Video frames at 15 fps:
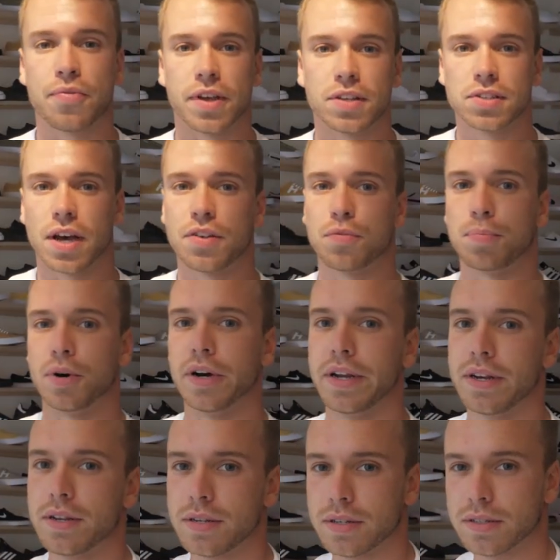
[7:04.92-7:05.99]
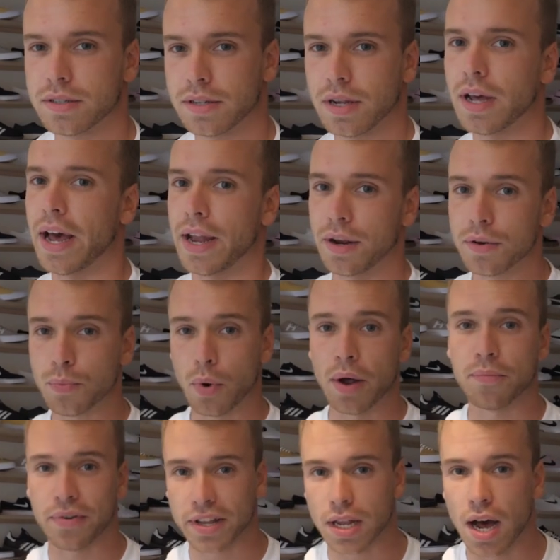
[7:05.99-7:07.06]
things I spotted, and
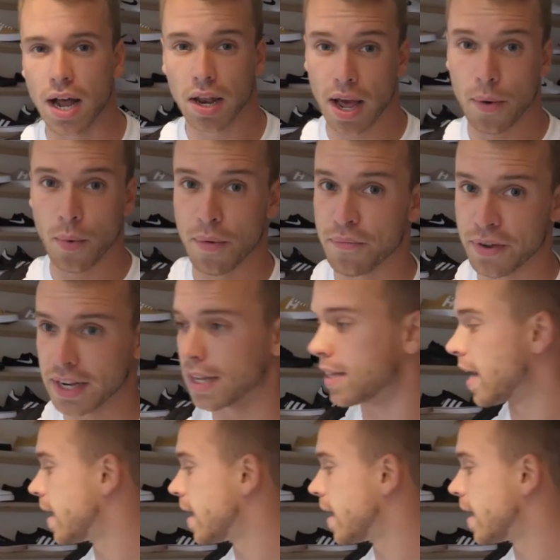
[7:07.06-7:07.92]
one thing that I liked, one thing that